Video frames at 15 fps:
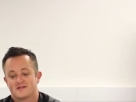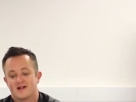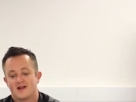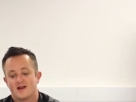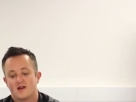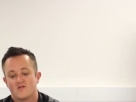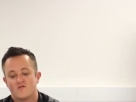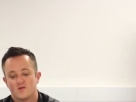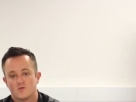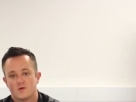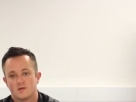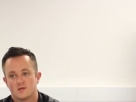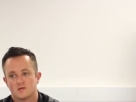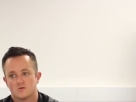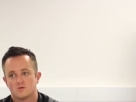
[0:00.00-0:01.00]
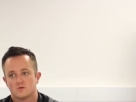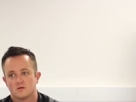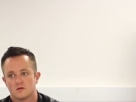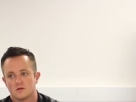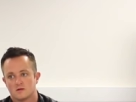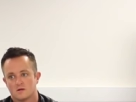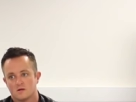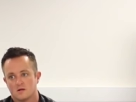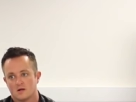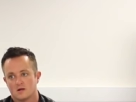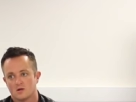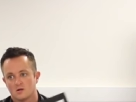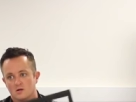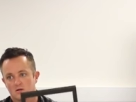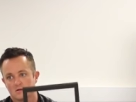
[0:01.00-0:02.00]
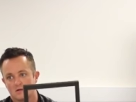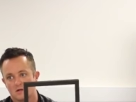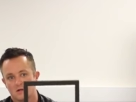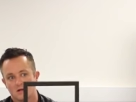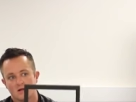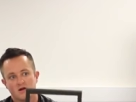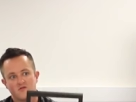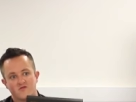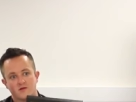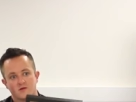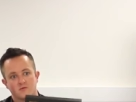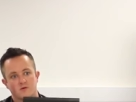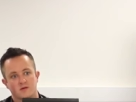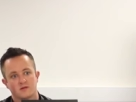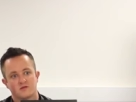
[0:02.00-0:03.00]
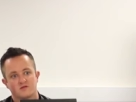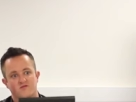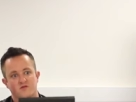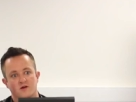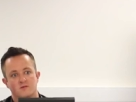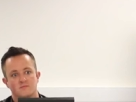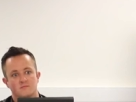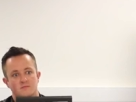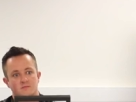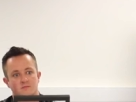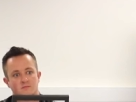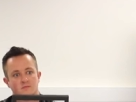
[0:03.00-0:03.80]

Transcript: They love it when there's order, and girls love it when there's frame.